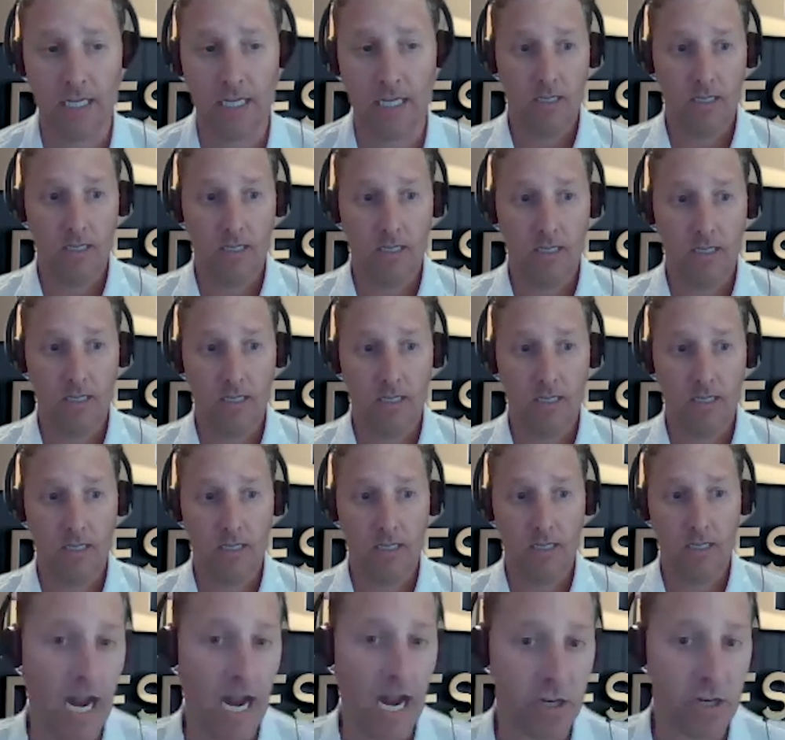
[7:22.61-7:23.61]
For my
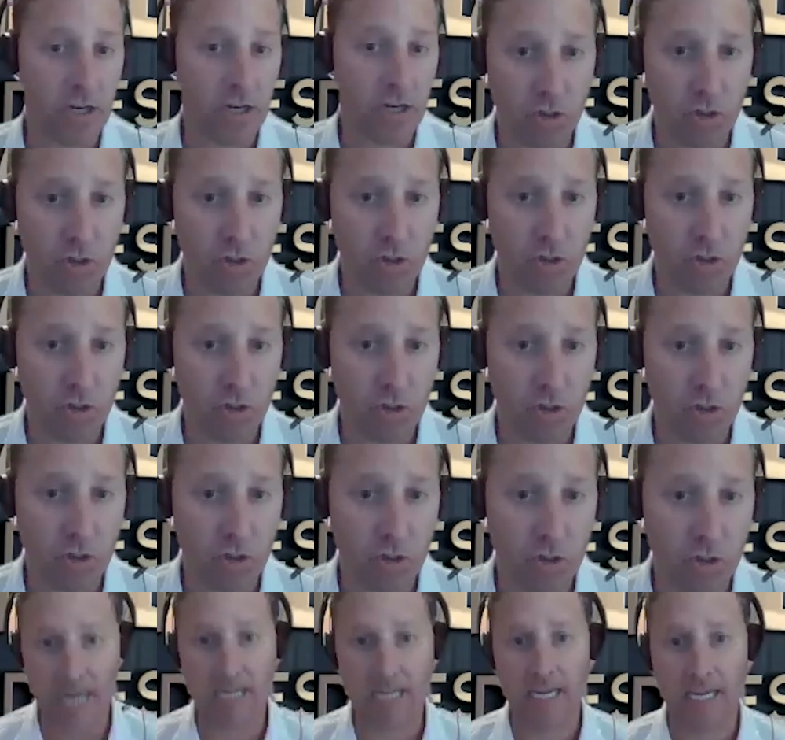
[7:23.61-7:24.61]
entire career,
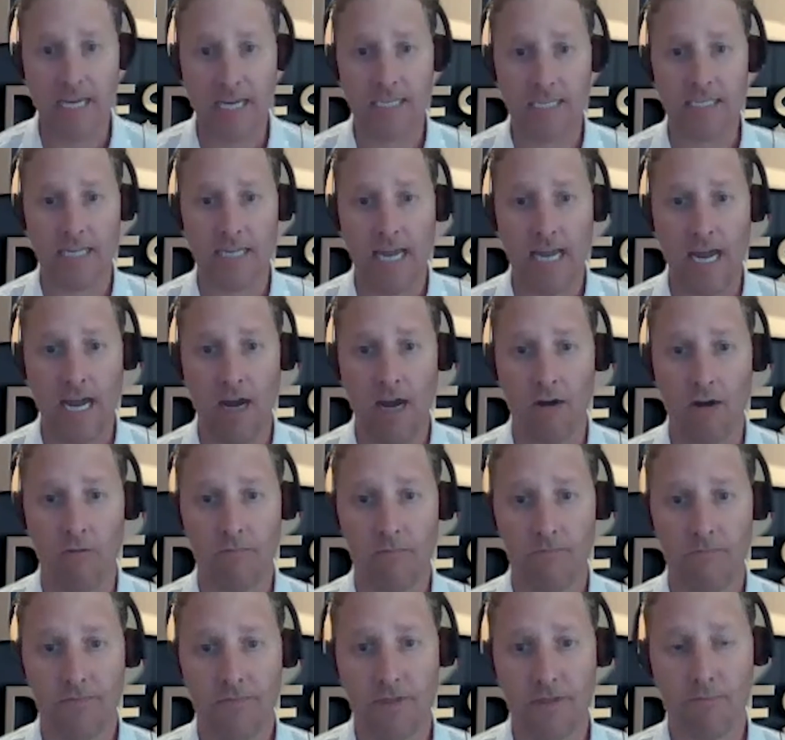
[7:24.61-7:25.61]
almost 2 decades
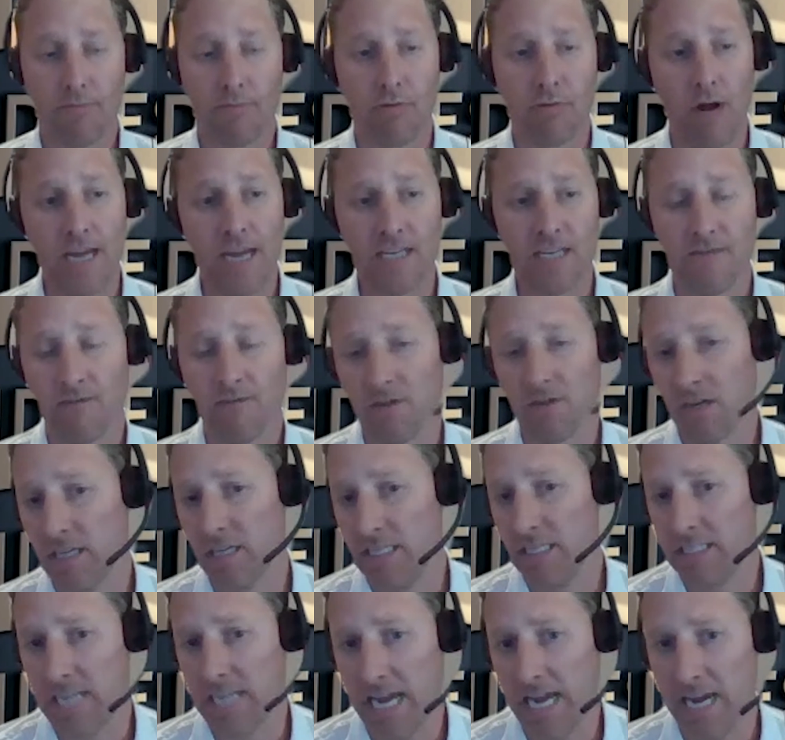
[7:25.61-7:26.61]
now, the price for a
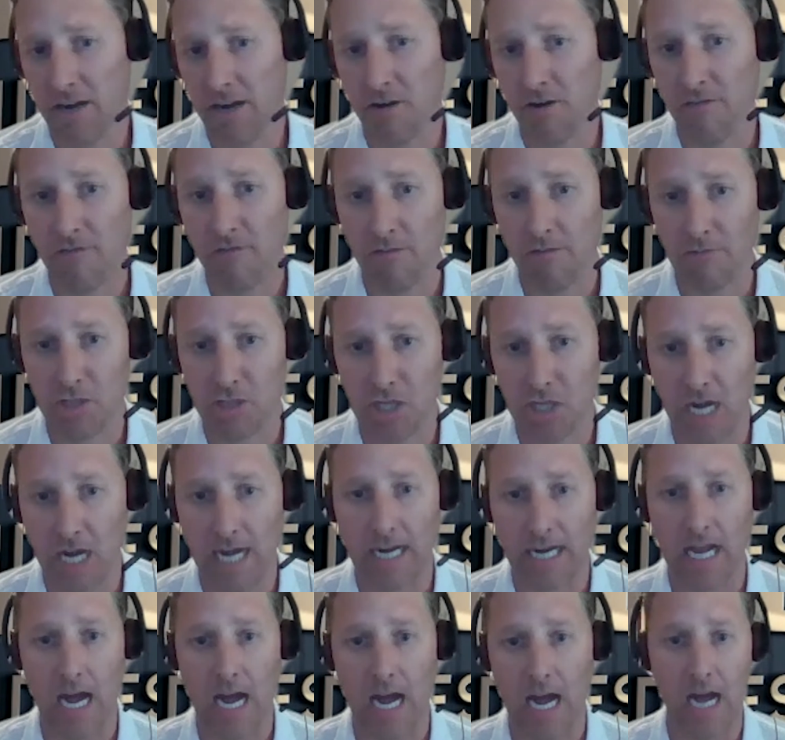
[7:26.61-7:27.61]
container from
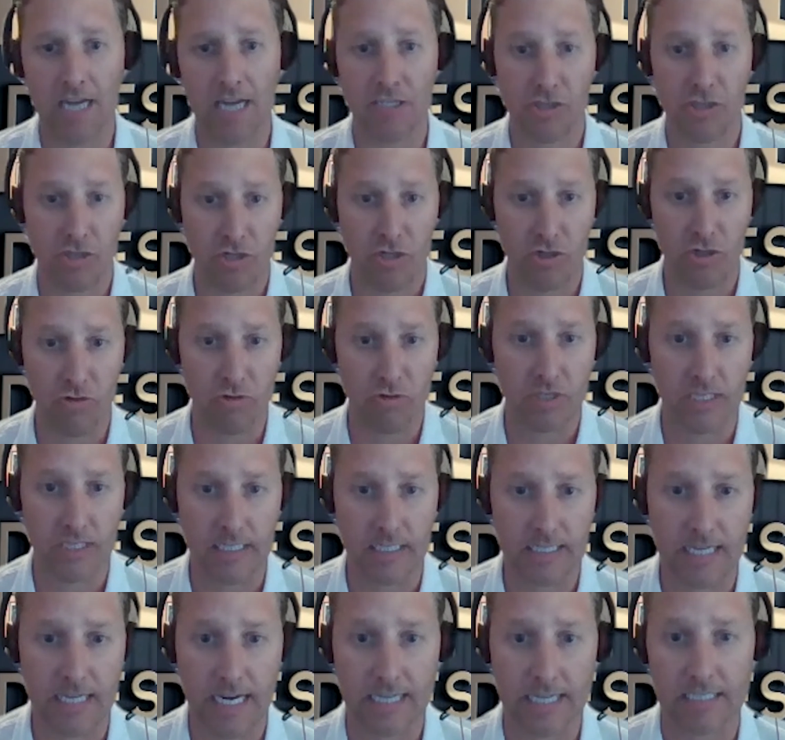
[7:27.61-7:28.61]
Shanghai to Houston,
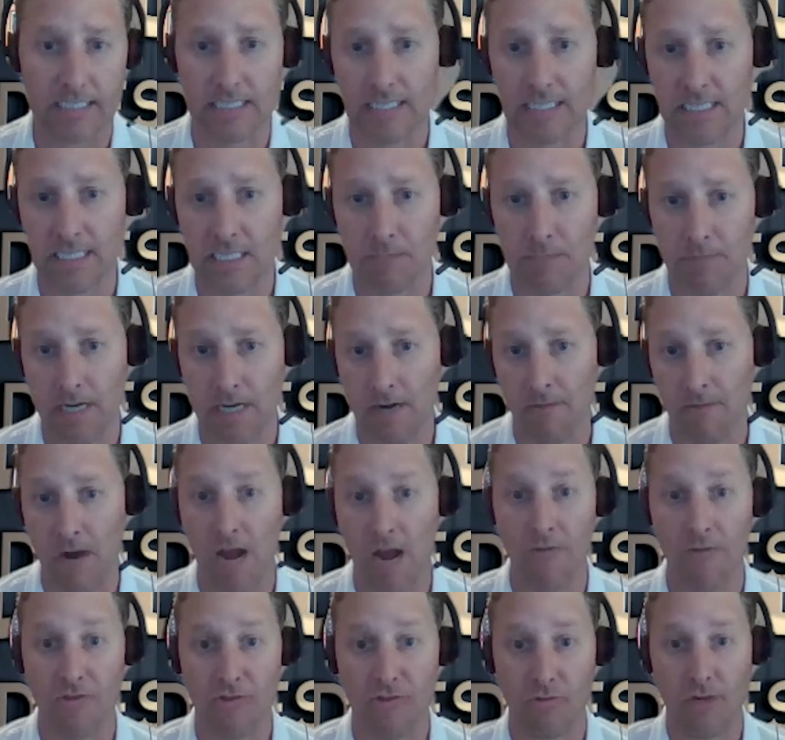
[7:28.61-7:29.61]
Texas has been
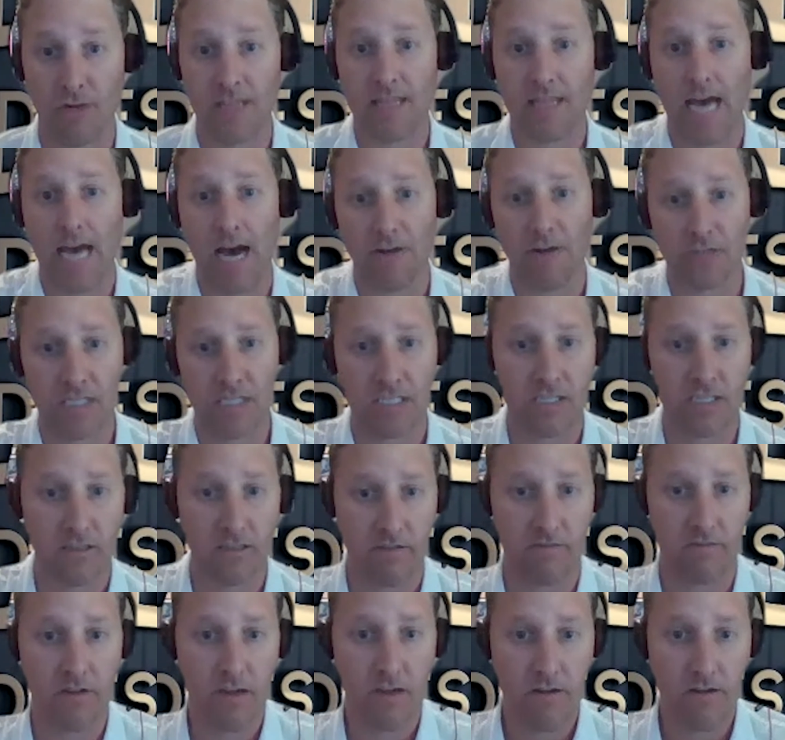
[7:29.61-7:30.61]
around $3,000 to
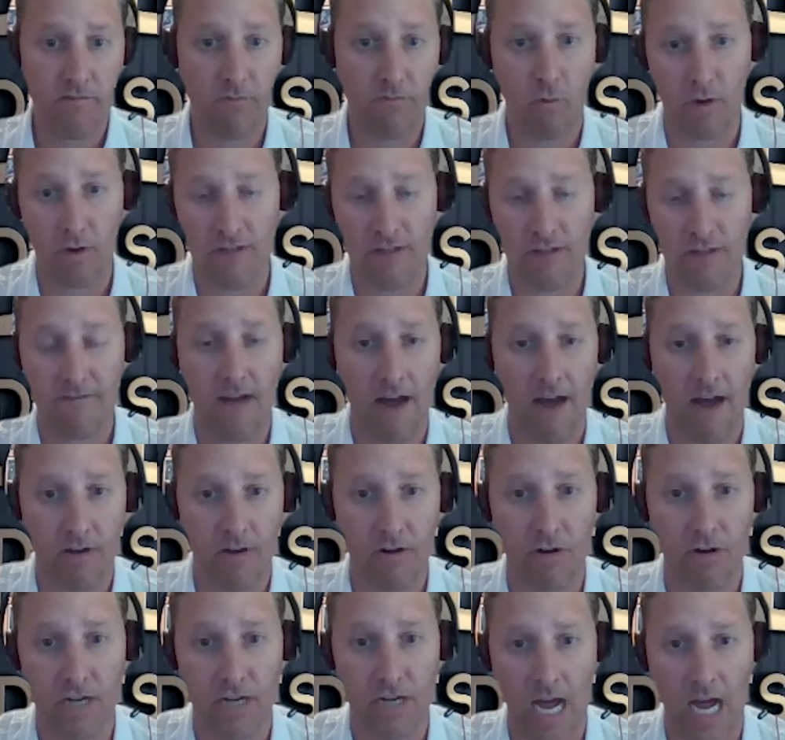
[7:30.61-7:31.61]

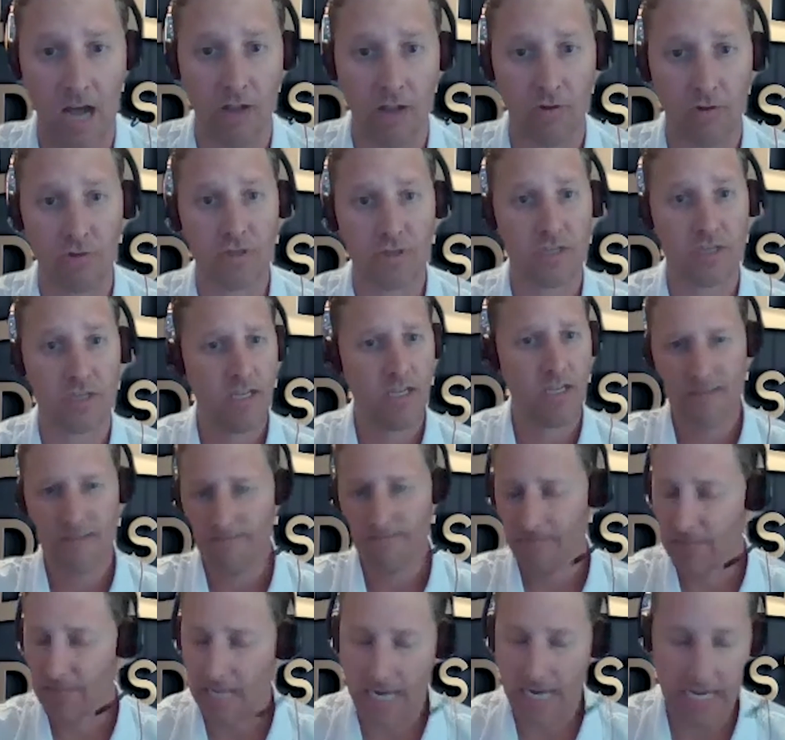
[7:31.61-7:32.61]
$4,500
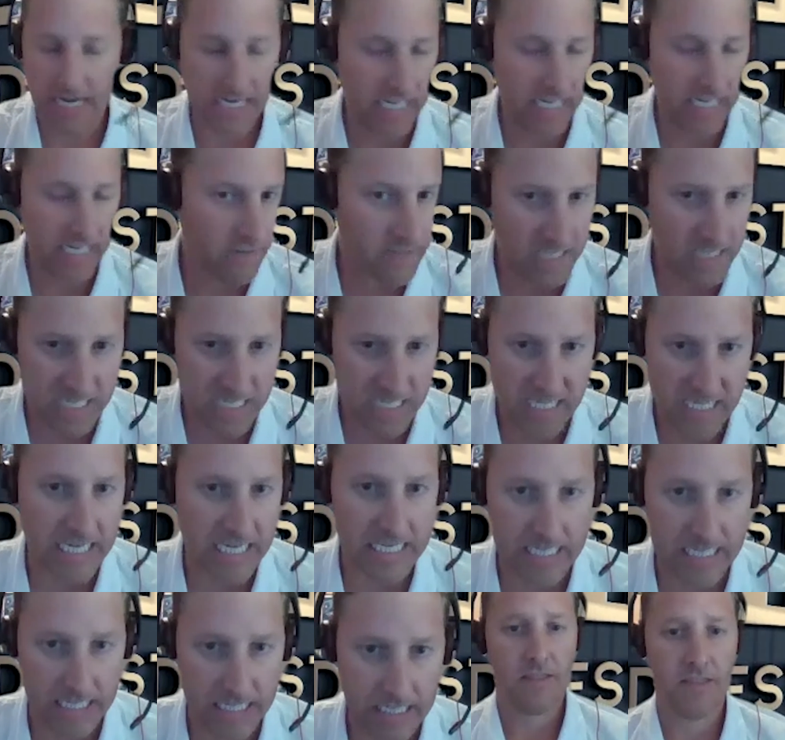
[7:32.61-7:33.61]
any given
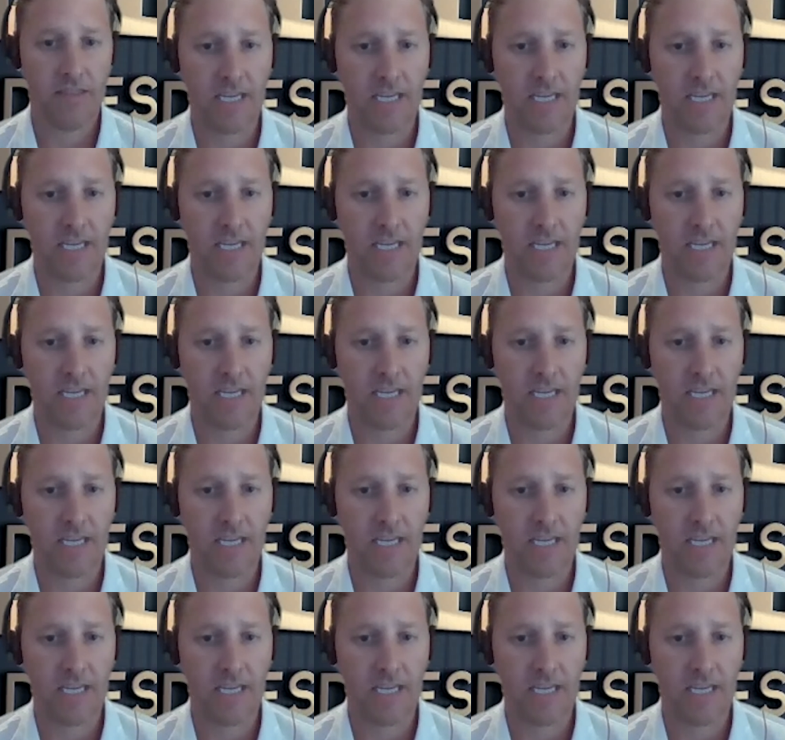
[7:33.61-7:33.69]
season.